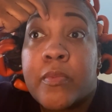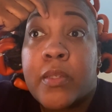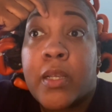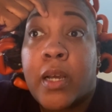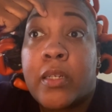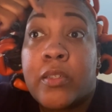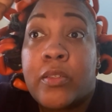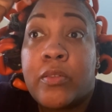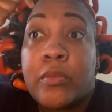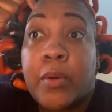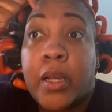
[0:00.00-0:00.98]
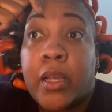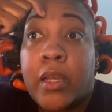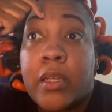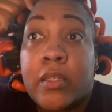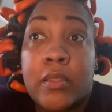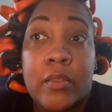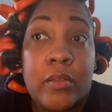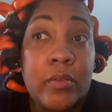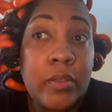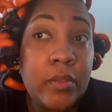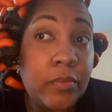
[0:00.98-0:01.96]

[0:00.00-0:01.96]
I just use my hands to do it.